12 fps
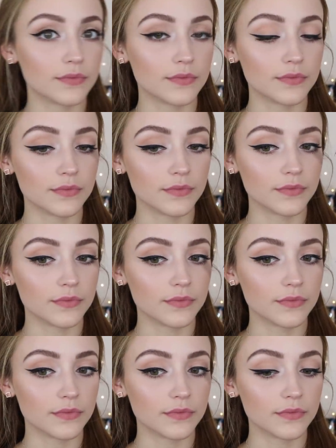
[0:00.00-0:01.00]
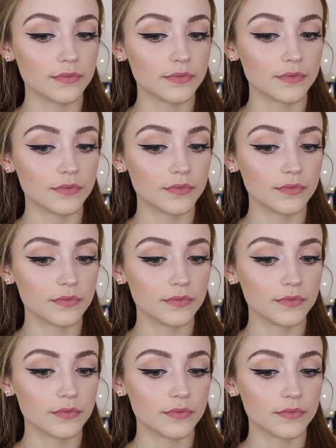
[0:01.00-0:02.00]

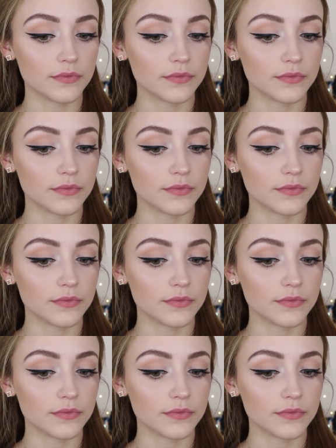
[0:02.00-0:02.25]
(silence)